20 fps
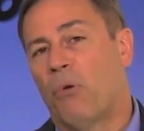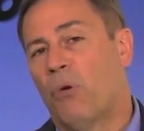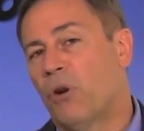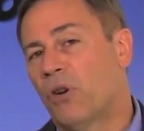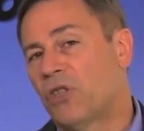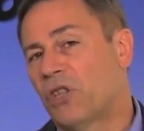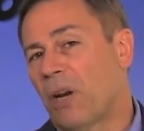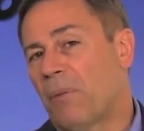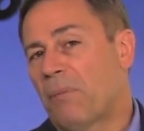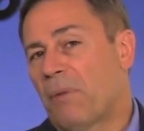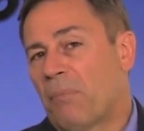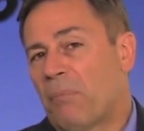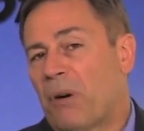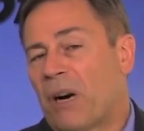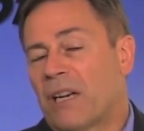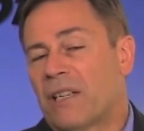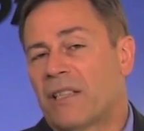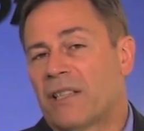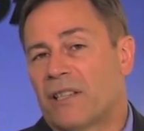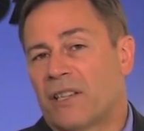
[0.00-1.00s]
push up the
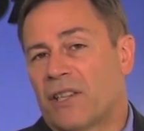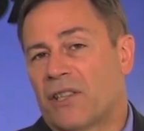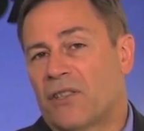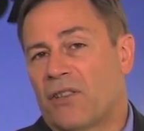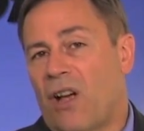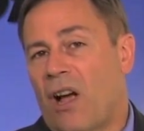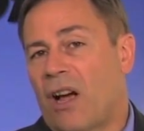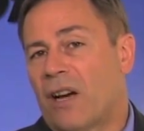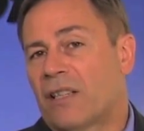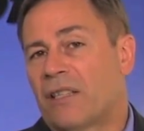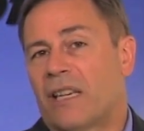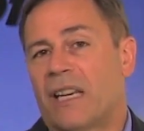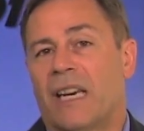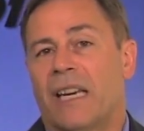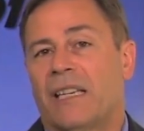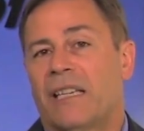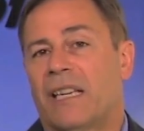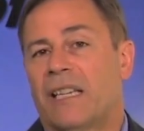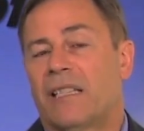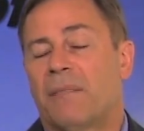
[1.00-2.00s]
prices of stocks in
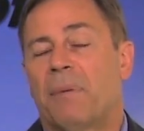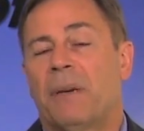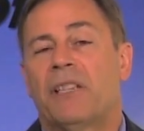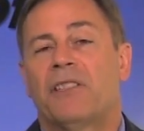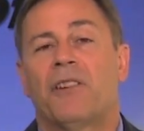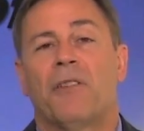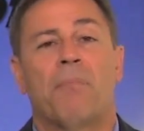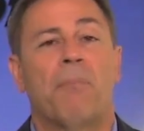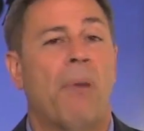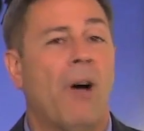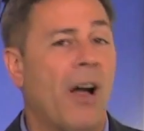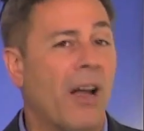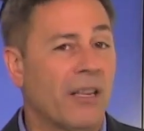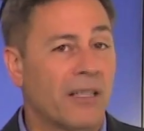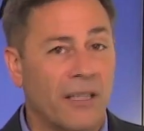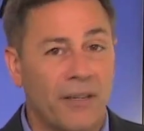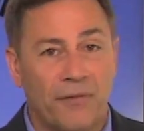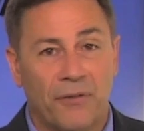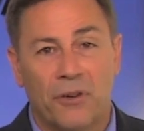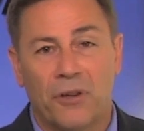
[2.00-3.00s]
anticipation of
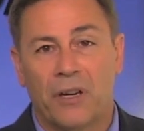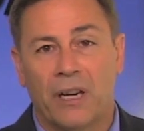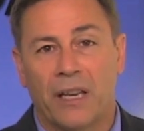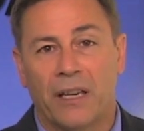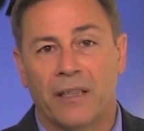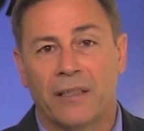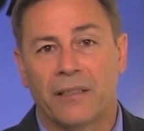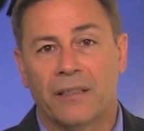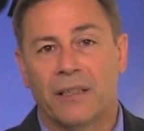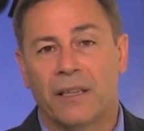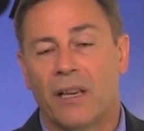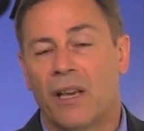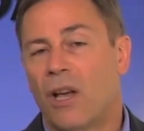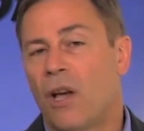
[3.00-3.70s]
positive earnings,